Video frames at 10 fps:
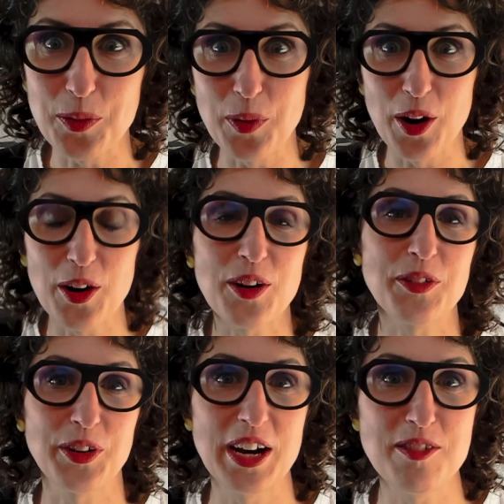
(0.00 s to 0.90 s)
world of
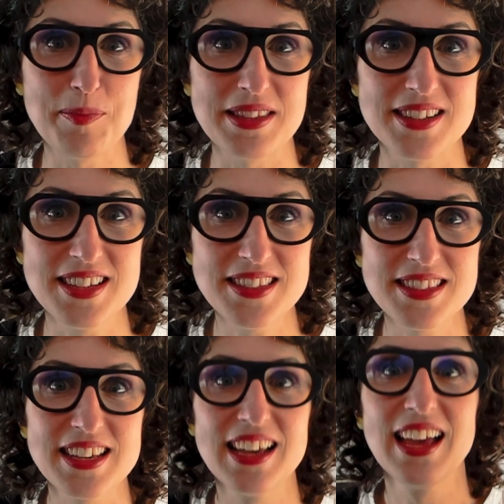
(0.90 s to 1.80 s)
creative
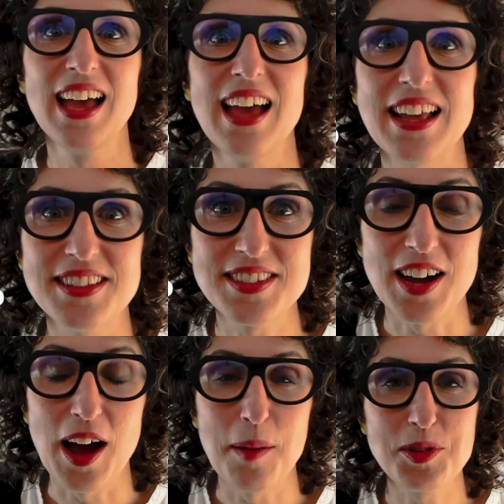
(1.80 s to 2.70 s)
business? It's
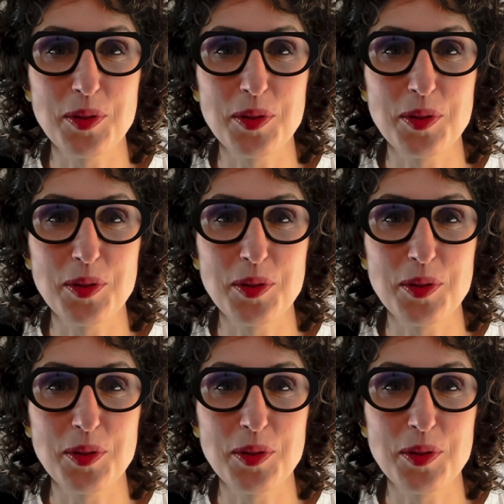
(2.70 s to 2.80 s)
time to